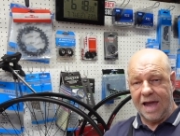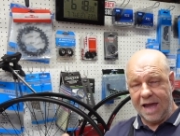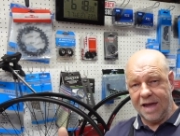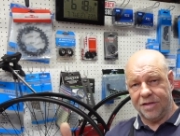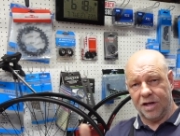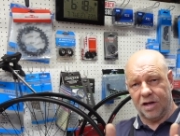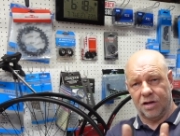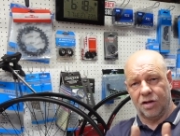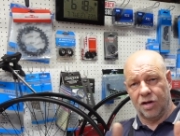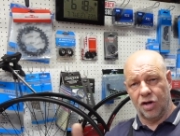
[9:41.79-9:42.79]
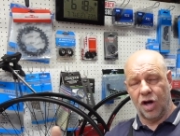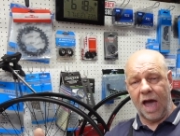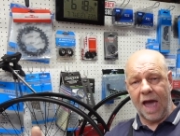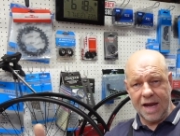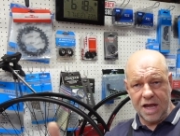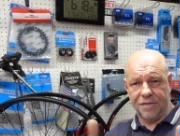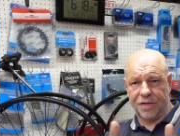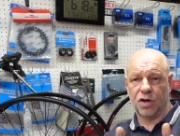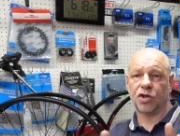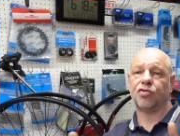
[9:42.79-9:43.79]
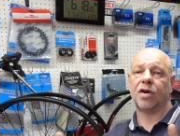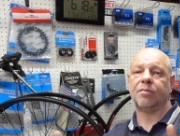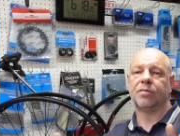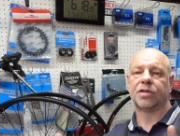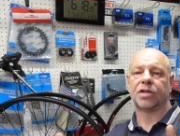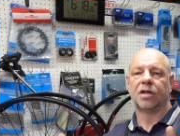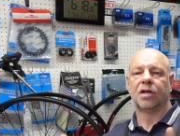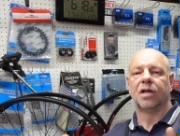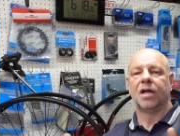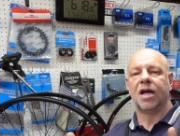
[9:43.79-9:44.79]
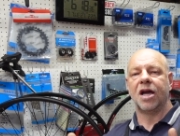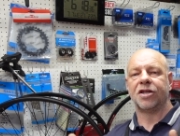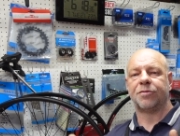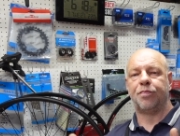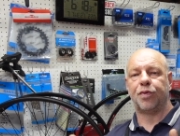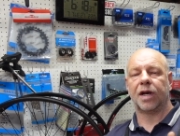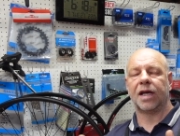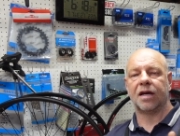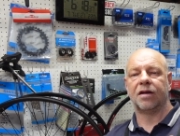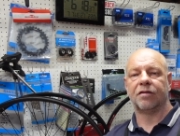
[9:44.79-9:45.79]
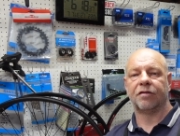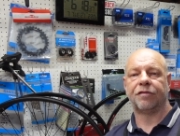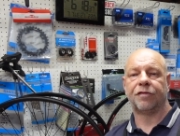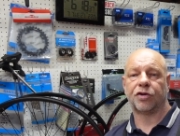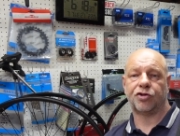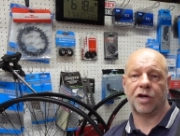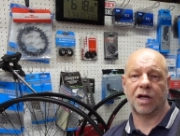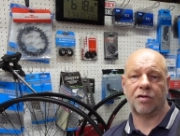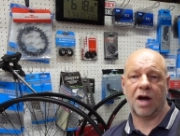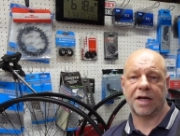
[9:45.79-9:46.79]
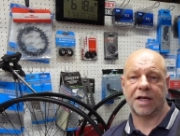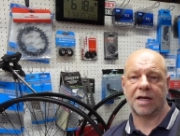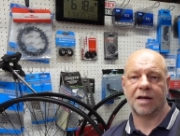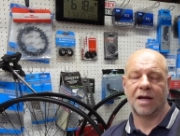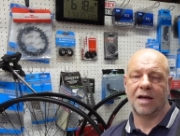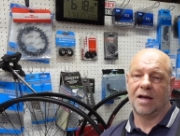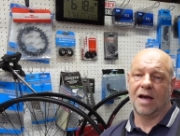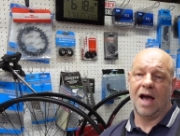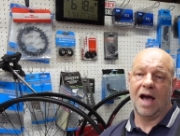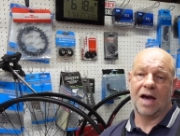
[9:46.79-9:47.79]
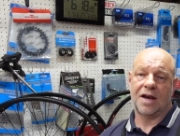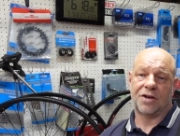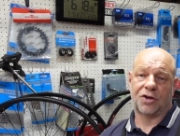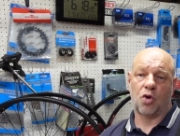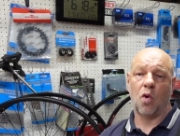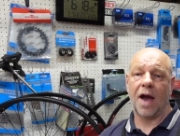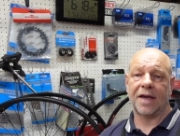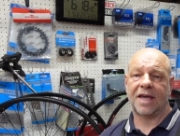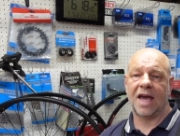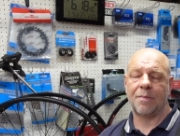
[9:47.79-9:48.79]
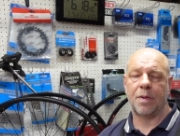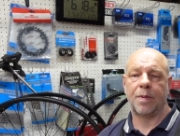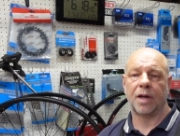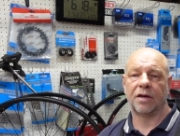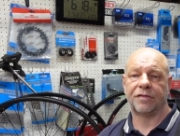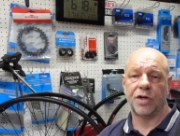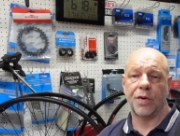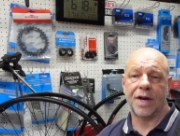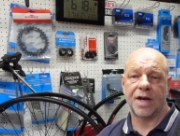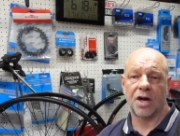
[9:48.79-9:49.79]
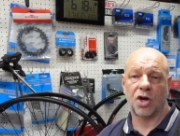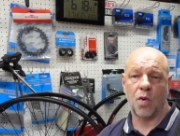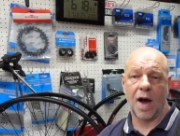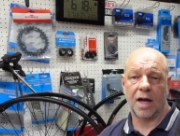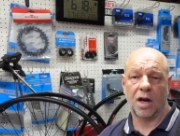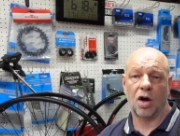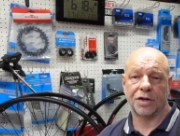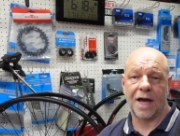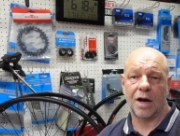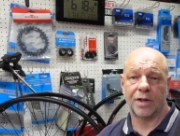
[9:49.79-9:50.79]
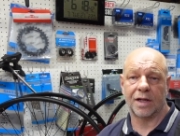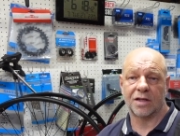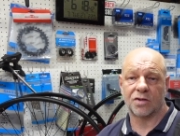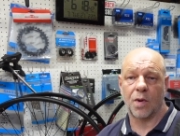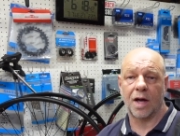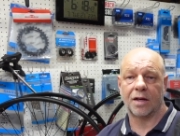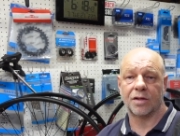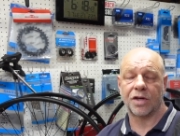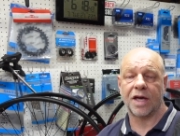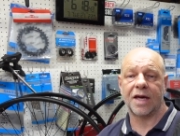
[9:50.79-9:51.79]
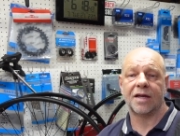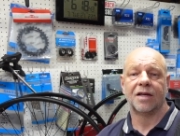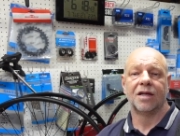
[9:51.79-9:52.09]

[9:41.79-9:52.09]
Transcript: Either any of those rims is brilliant for trail riding and quite capable of doing quite a lot of downhill as well, okay?